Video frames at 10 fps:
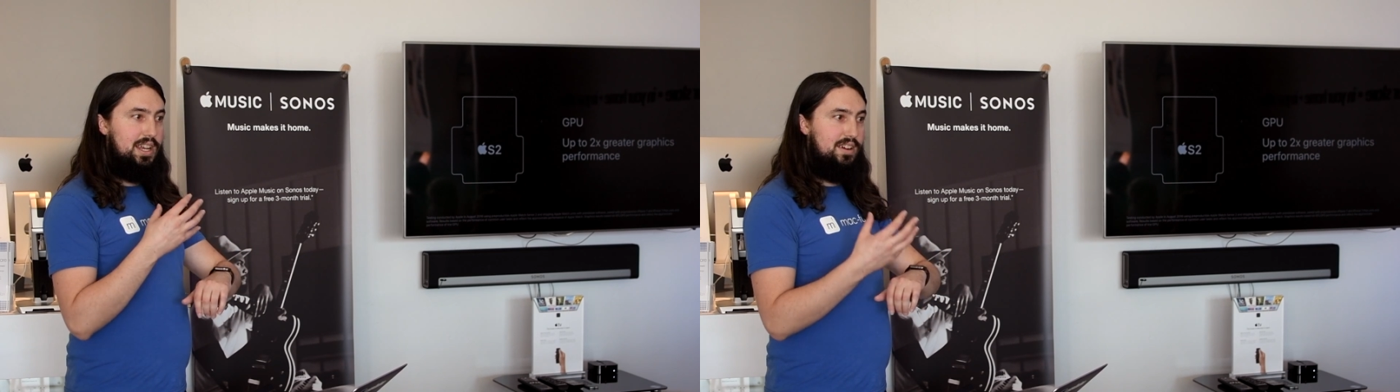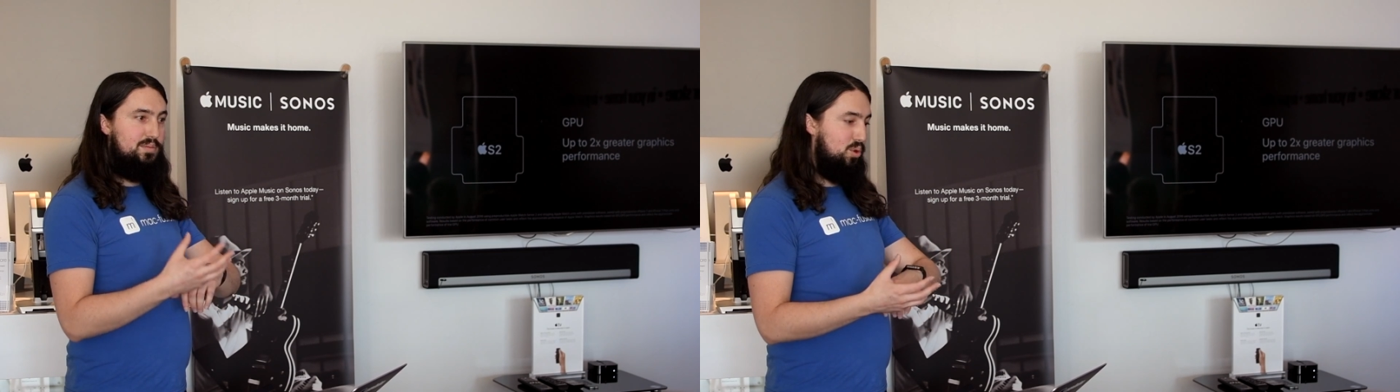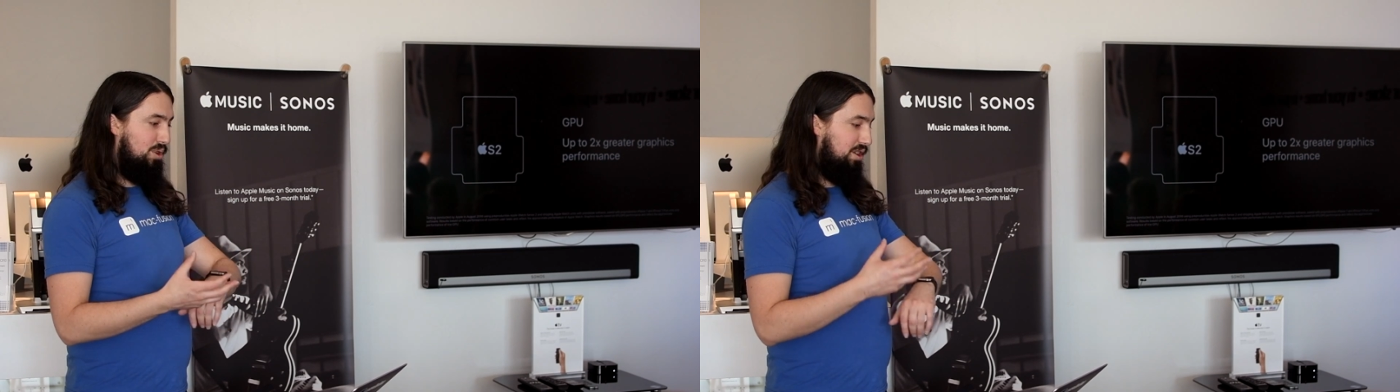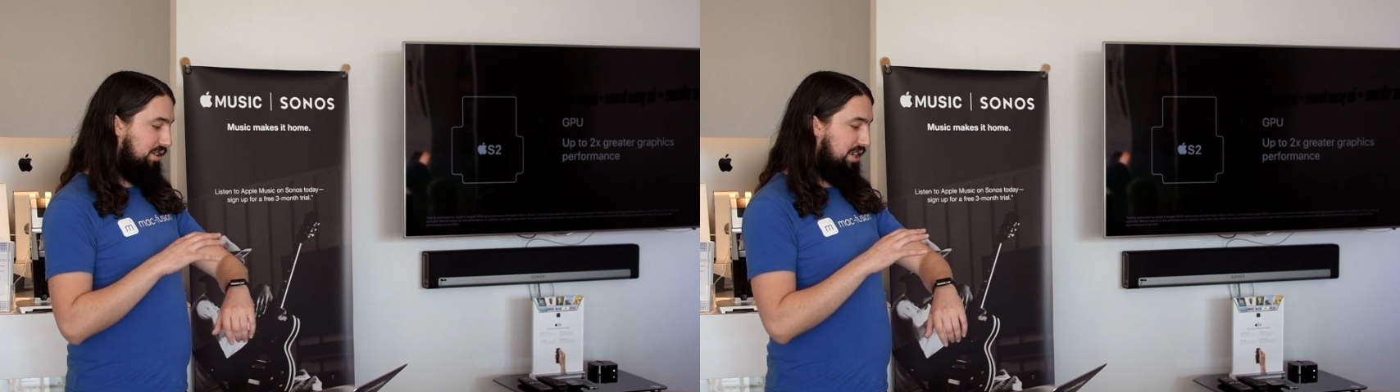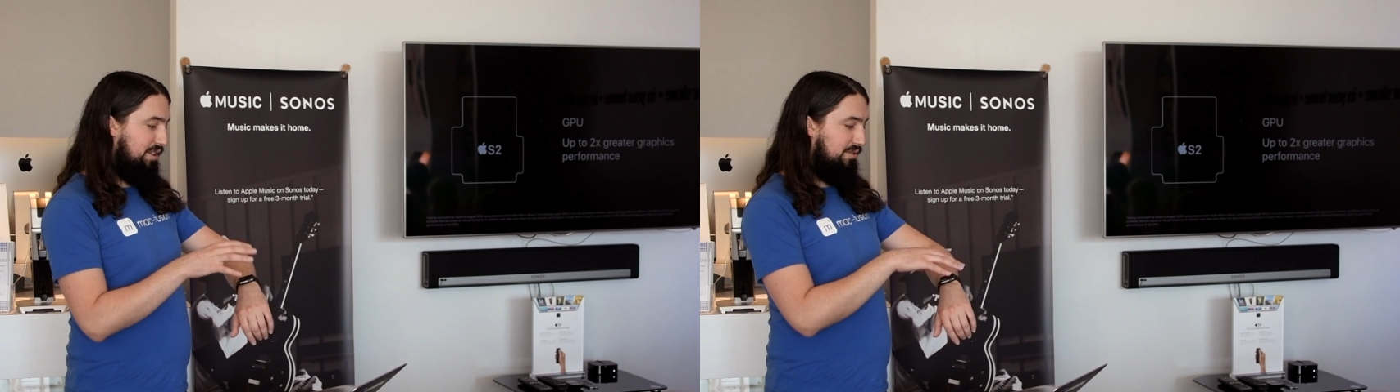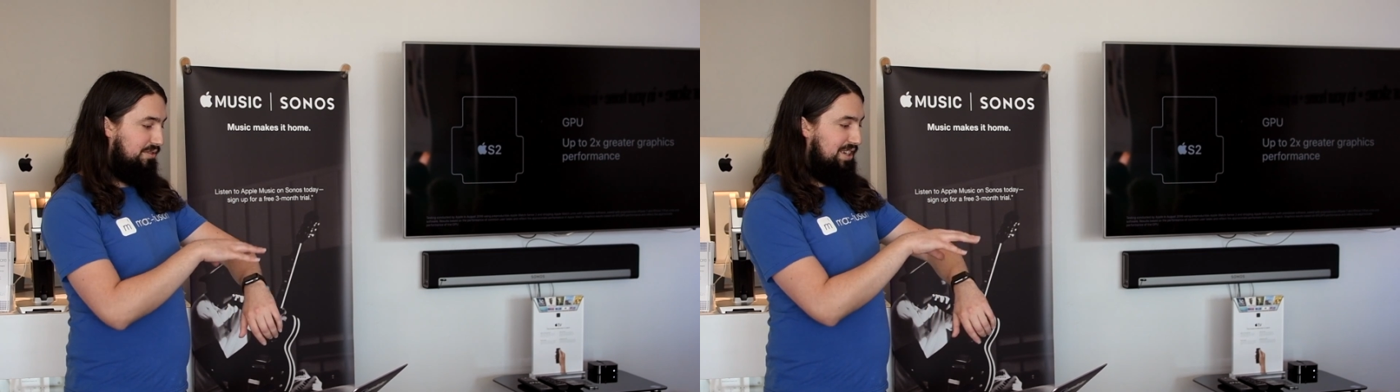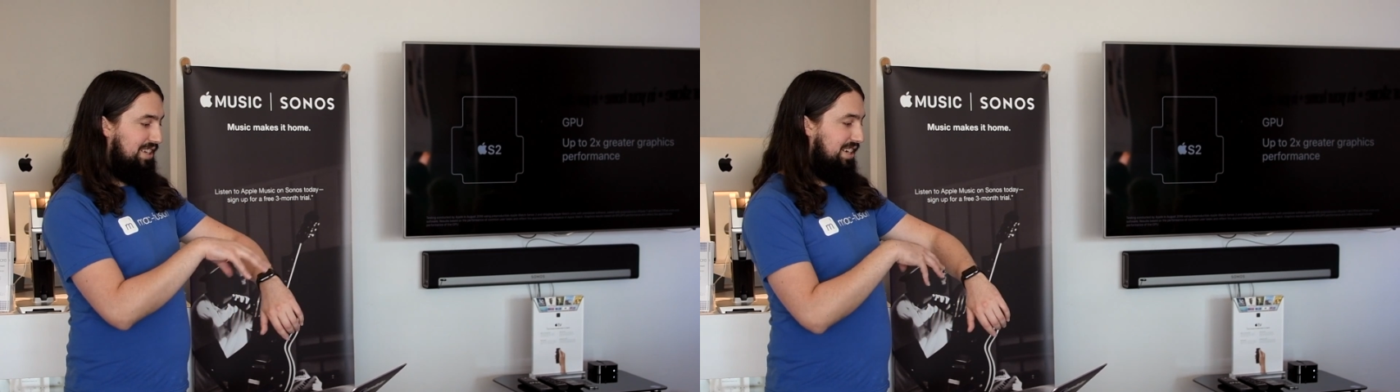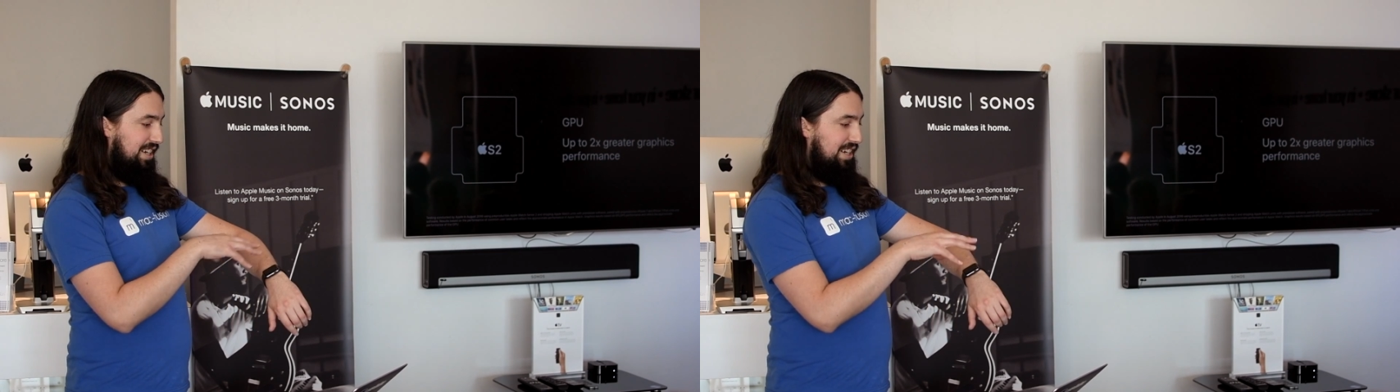Have more kind of
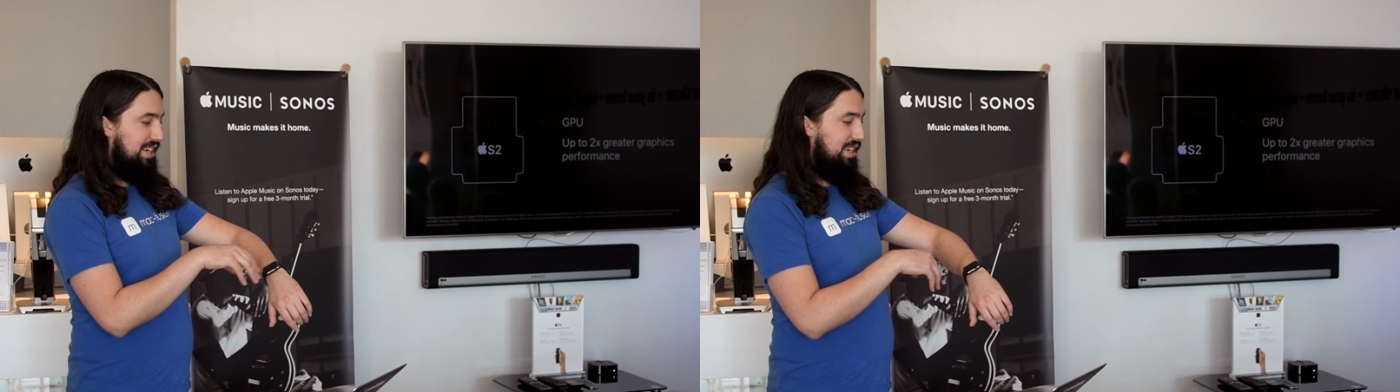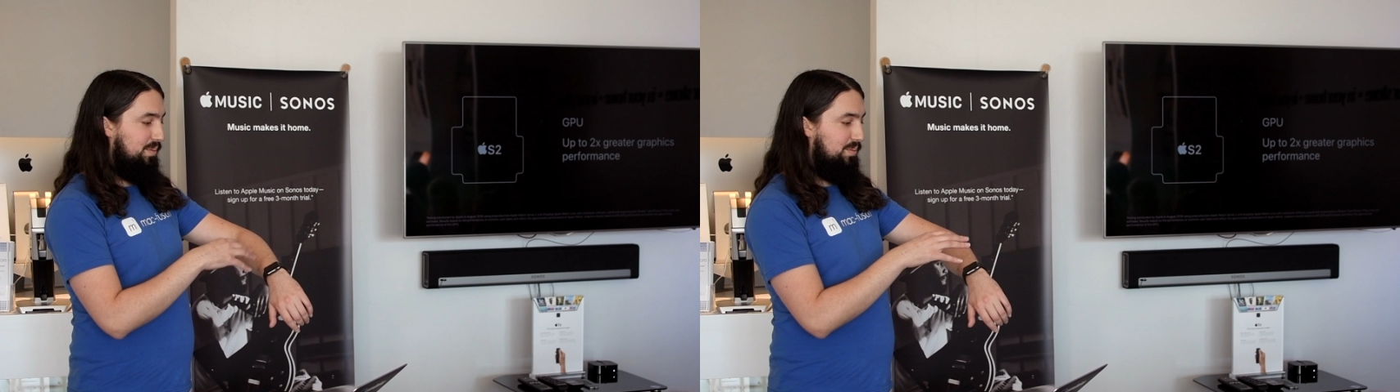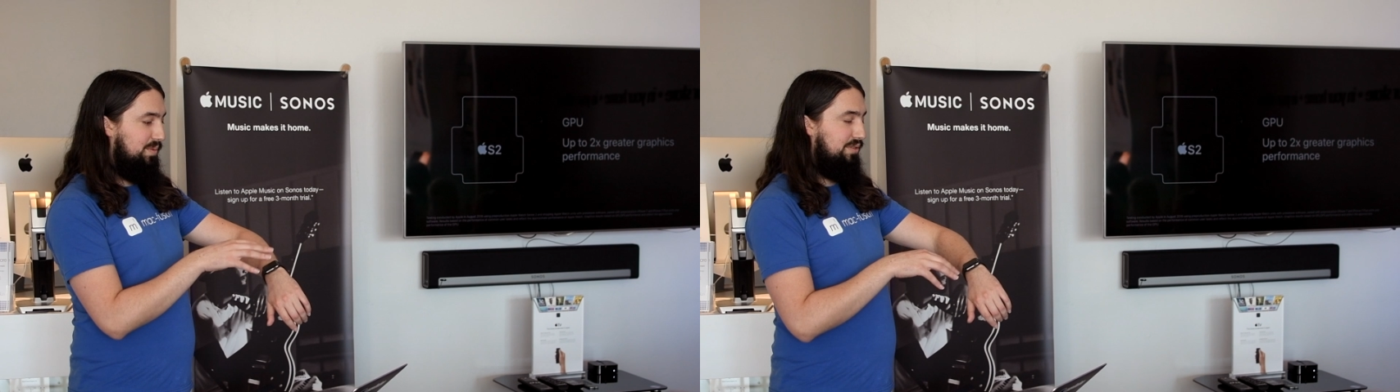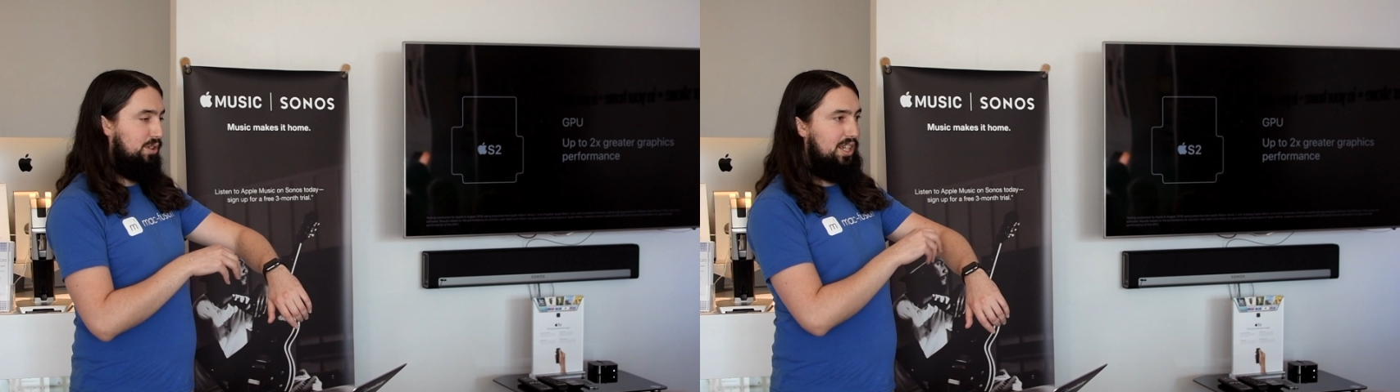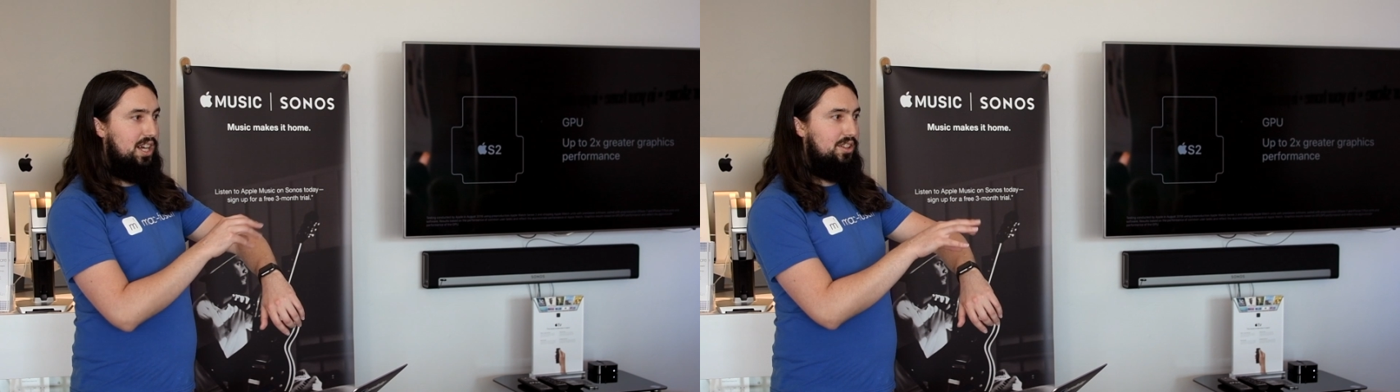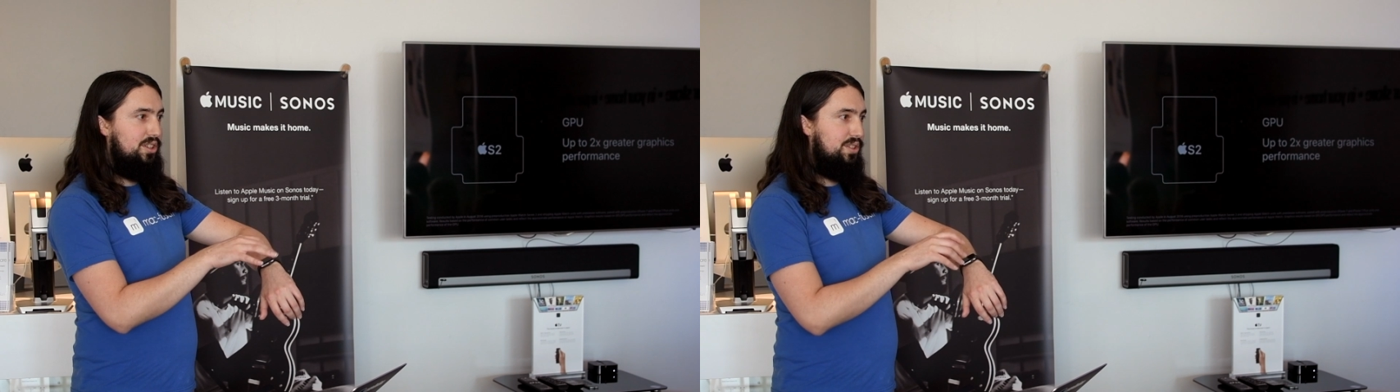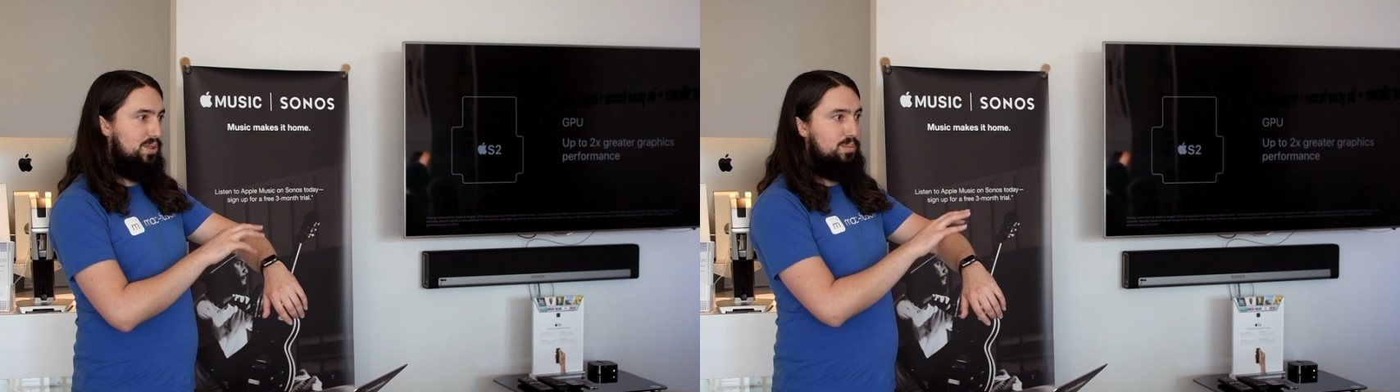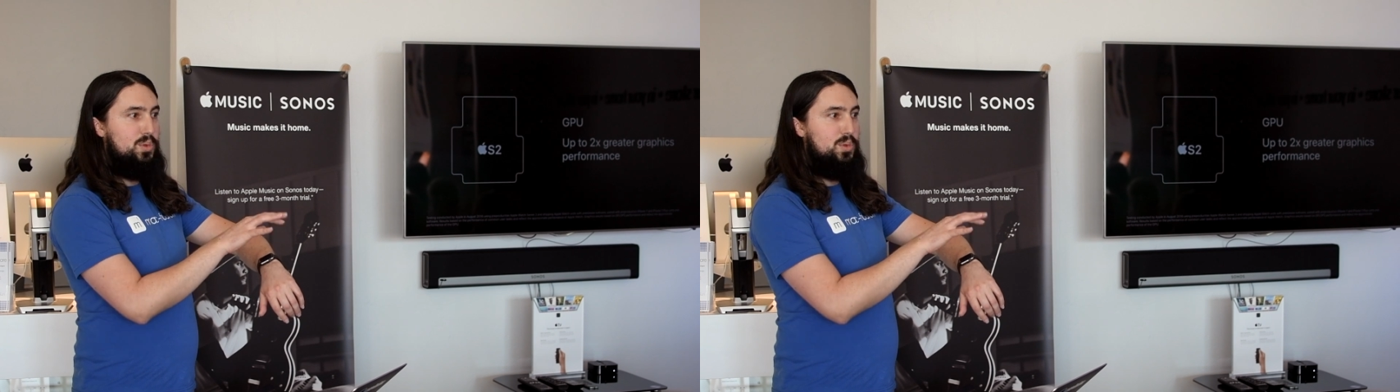different colors or